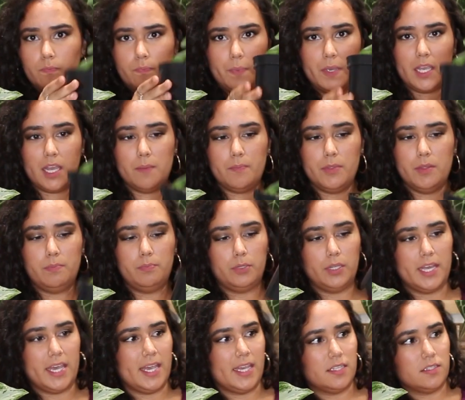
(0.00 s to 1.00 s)
pick up the
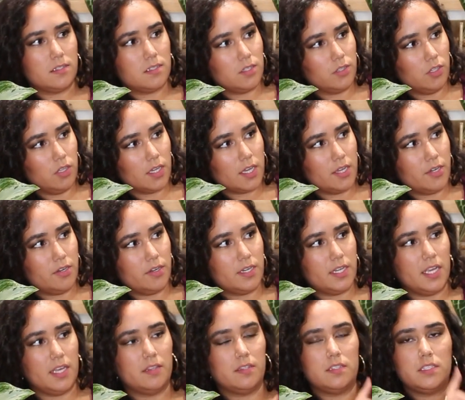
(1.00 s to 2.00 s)
plant, look
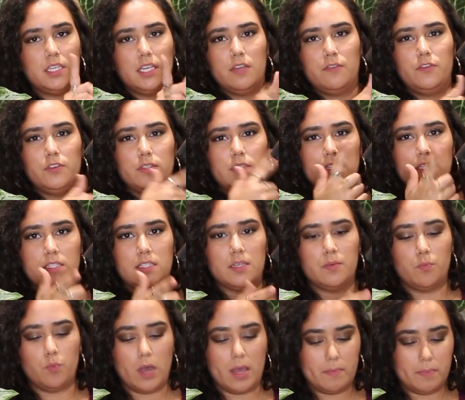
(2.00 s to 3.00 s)
underneath, see if you see
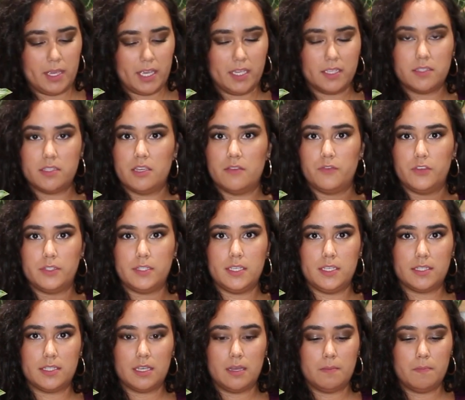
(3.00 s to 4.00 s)
some webbing, see if you
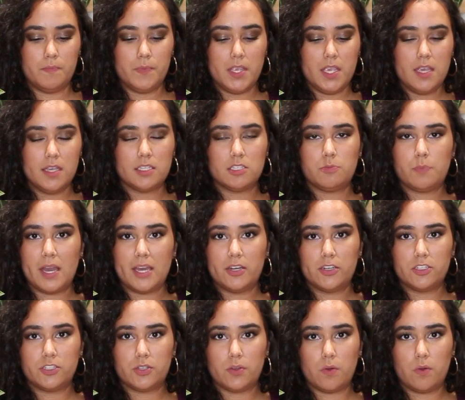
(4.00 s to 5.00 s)
see some
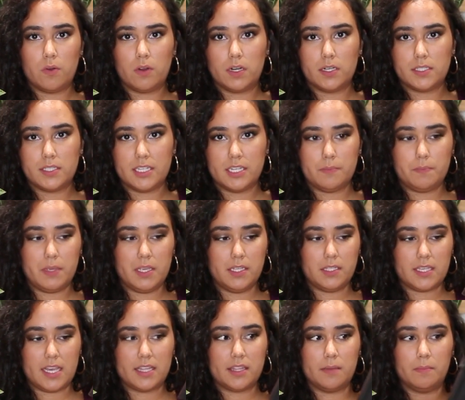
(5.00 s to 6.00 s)
spiders or
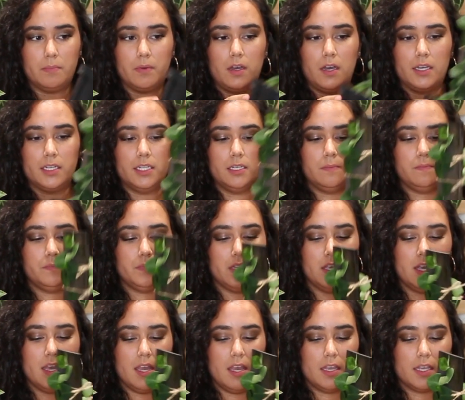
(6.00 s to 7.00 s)
centipedes at the bottom,
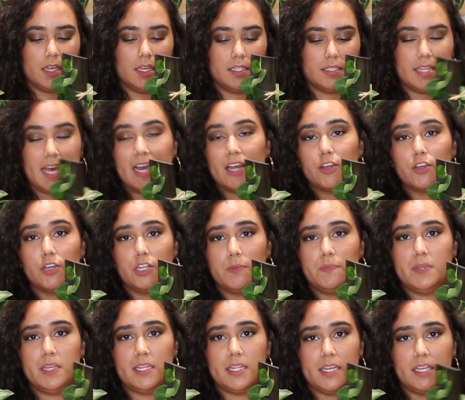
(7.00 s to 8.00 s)
because that could
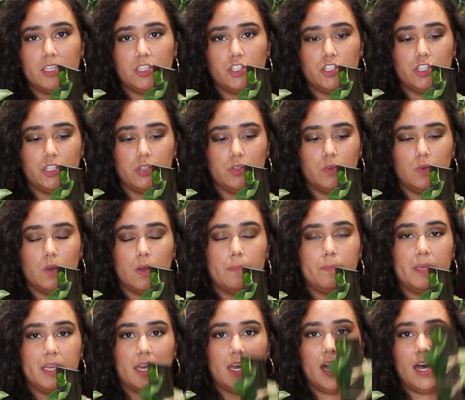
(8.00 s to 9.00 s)
be an issue
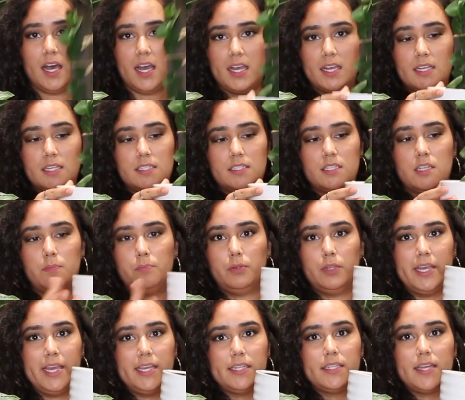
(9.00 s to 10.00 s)
because the
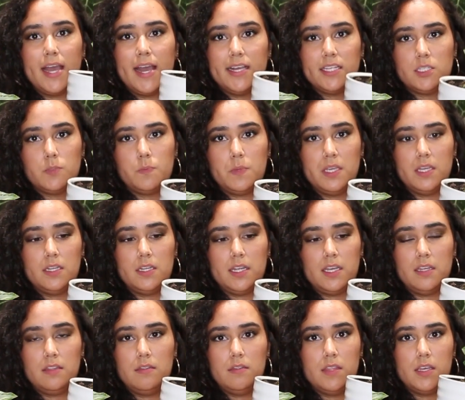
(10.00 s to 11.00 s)
plant has been
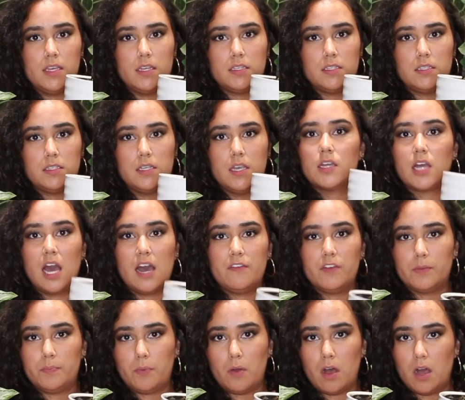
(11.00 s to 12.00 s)
in this
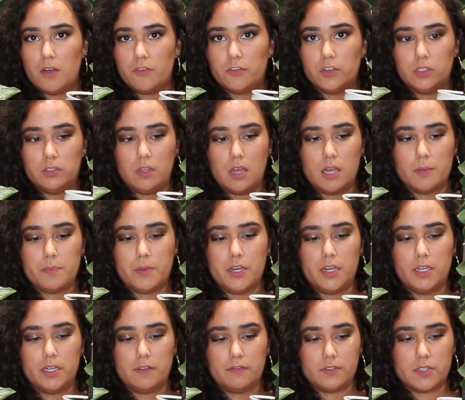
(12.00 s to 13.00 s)
cover pot for a long
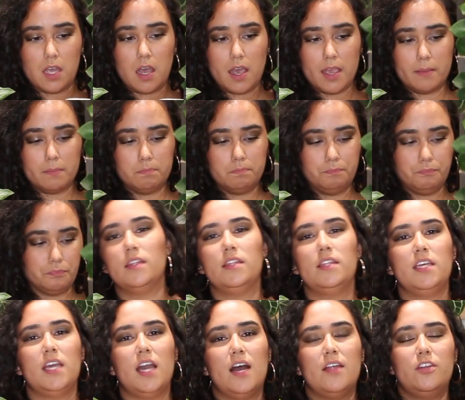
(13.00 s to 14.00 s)
period of time.
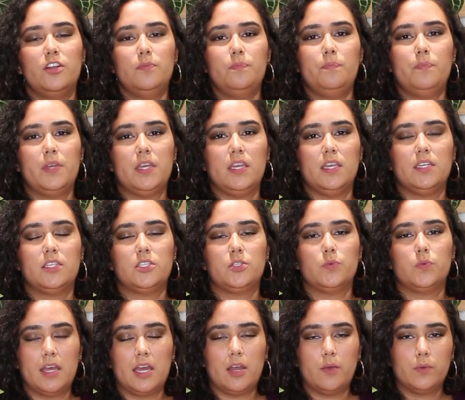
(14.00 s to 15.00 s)
The other piece
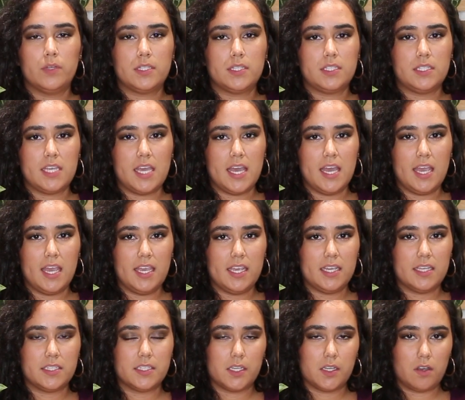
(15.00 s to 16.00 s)
that I would
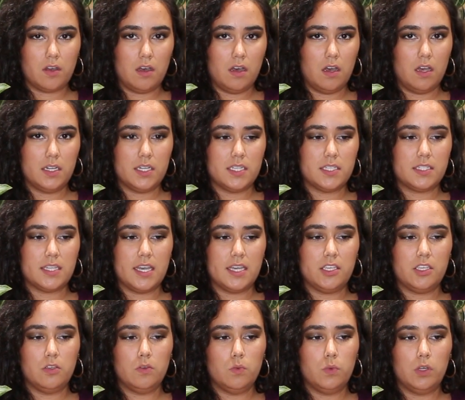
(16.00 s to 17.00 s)
say is a con is
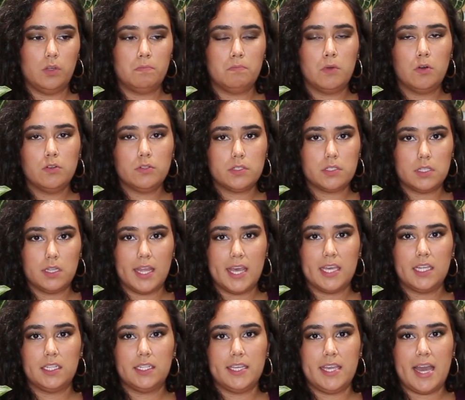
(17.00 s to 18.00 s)
that you will most
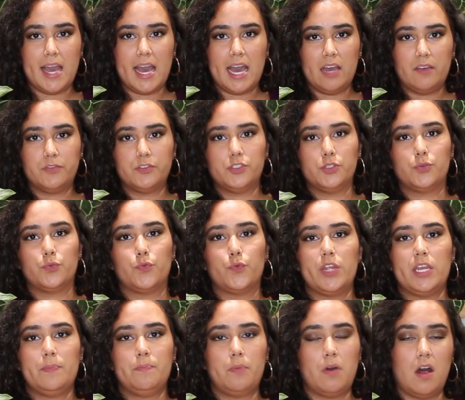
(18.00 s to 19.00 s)
likely have to
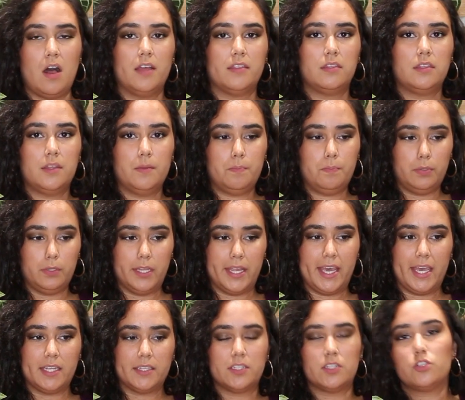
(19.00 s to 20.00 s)
repot the
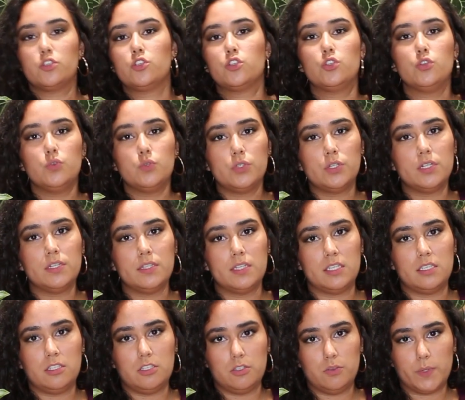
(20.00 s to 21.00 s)
plant sooner
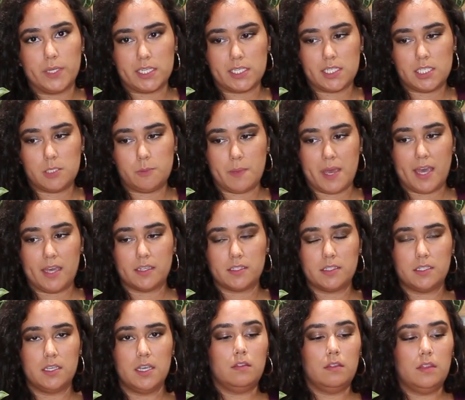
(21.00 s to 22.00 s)
than you
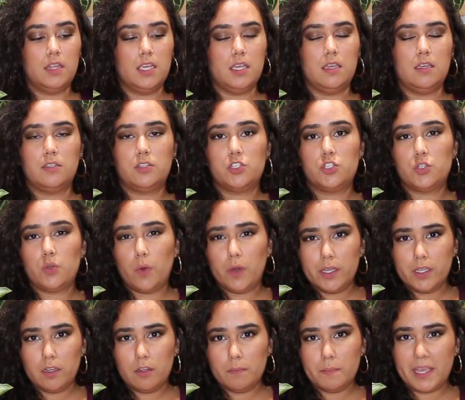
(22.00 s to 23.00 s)
expect. The
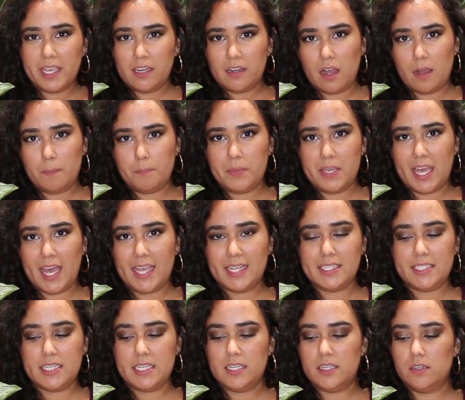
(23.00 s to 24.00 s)
soil may not be
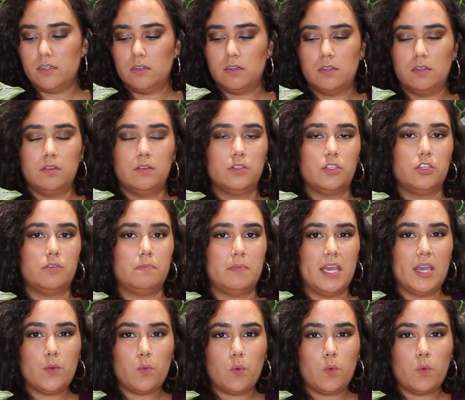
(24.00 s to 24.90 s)
ideal. You may